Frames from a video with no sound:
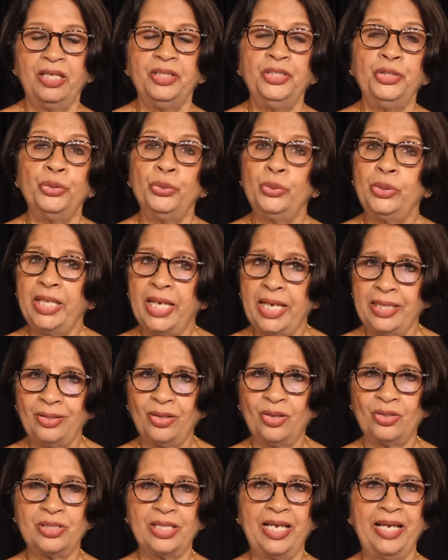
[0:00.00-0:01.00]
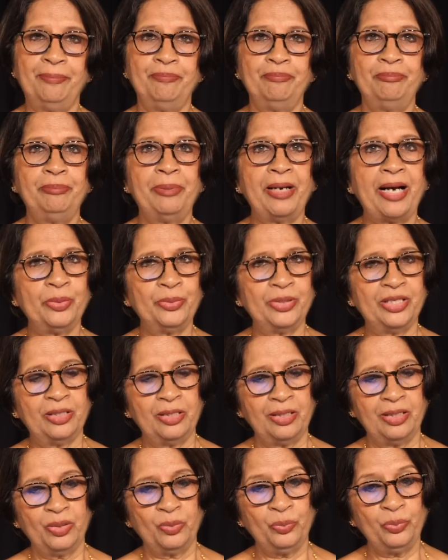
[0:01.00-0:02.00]
You cannot
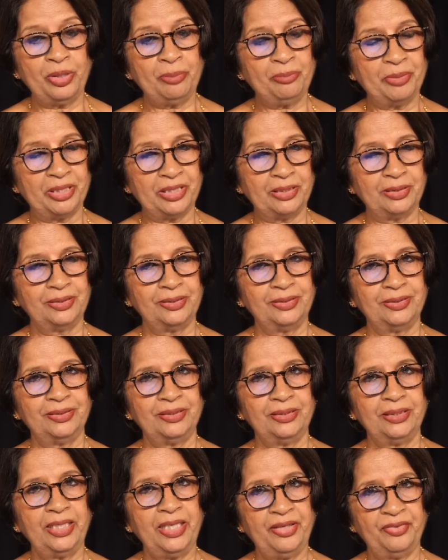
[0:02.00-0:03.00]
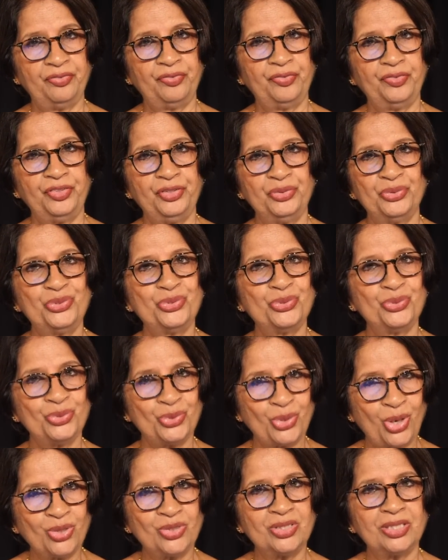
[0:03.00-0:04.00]
empower women if you do
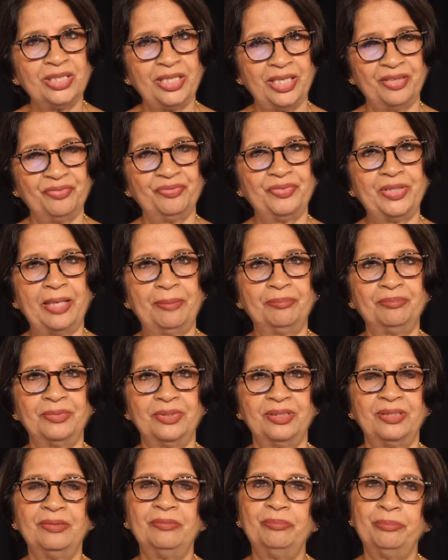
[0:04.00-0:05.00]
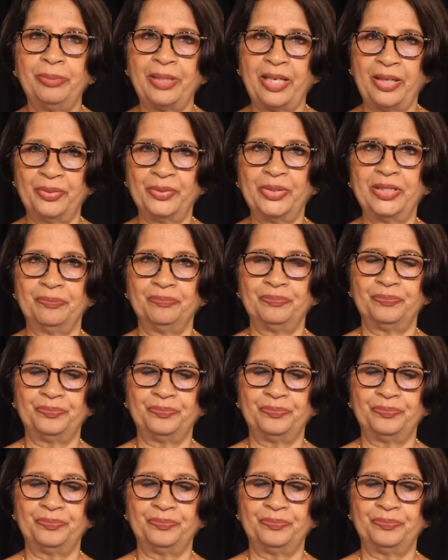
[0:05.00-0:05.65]
not give them power.